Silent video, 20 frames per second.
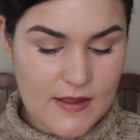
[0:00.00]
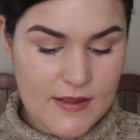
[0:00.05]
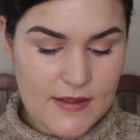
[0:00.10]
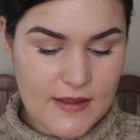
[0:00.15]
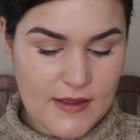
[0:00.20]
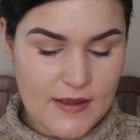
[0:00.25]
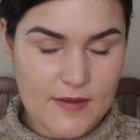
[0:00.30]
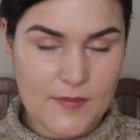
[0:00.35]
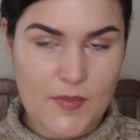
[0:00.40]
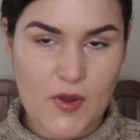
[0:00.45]

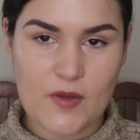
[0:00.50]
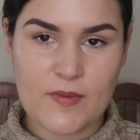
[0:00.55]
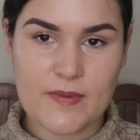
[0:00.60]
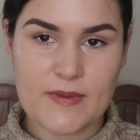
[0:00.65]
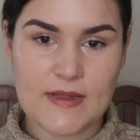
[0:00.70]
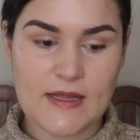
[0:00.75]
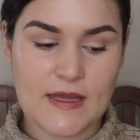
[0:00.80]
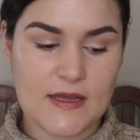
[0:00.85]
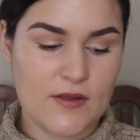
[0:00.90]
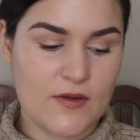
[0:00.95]
yeah, I'm
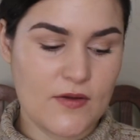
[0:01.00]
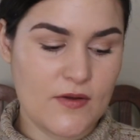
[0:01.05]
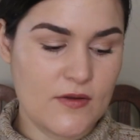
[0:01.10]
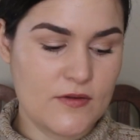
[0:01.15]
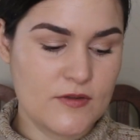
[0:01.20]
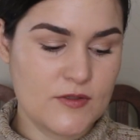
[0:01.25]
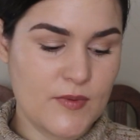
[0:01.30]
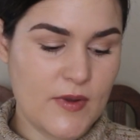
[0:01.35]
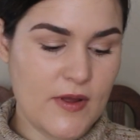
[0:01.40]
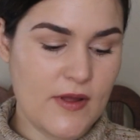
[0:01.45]
hoping that
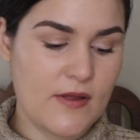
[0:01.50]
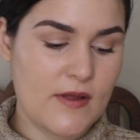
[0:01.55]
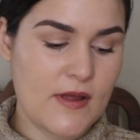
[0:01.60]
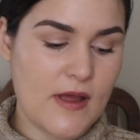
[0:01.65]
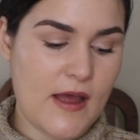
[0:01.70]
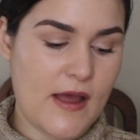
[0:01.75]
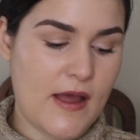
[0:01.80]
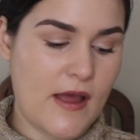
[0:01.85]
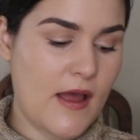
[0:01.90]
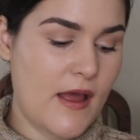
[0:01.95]
goes well.
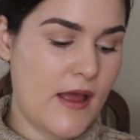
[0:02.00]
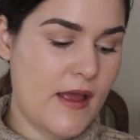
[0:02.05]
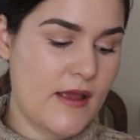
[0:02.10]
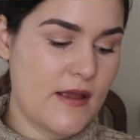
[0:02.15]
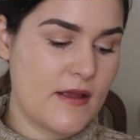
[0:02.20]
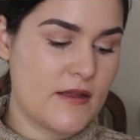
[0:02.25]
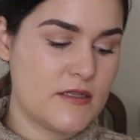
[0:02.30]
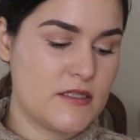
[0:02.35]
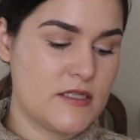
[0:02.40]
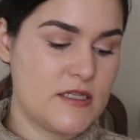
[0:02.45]
I
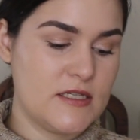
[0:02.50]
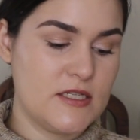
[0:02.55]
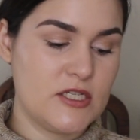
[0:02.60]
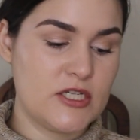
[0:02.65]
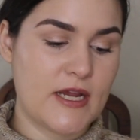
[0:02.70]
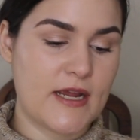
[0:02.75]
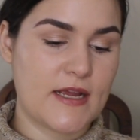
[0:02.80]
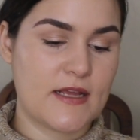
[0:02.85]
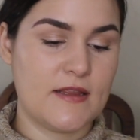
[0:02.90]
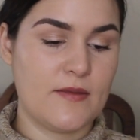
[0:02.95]
did
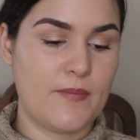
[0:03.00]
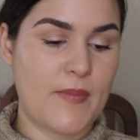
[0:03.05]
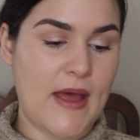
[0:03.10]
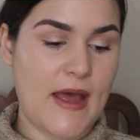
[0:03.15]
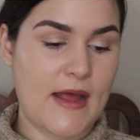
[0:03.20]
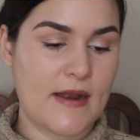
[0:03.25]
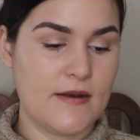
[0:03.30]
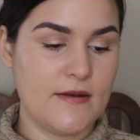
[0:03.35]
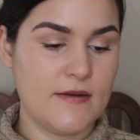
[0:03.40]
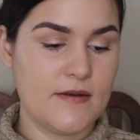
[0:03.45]
check the
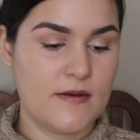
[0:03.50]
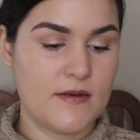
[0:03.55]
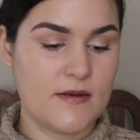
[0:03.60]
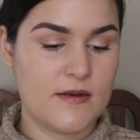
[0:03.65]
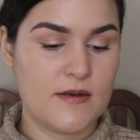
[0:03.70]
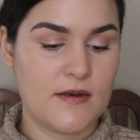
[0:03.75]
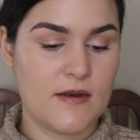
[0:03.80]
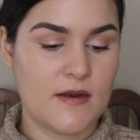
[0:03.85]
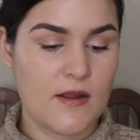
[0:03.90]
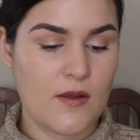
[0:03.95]
pattern
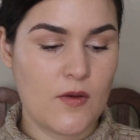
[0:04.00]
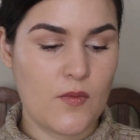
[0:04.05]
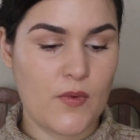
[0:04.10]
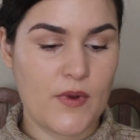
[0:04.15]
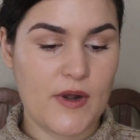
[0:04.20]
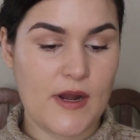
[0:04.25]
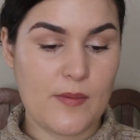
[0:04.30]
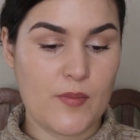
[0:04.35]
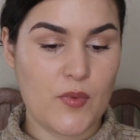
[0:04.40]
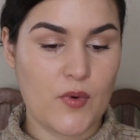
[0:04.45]

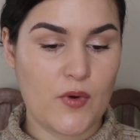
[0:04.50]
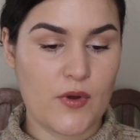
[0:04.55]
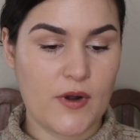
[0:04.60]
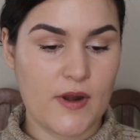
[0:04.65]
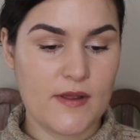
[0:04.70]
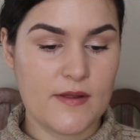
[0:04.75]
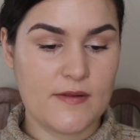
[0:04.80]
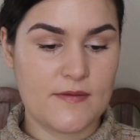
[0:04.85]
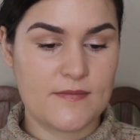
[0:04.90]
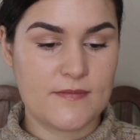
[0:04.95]
when I bought
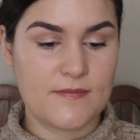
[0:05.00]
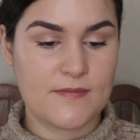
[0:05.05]
it,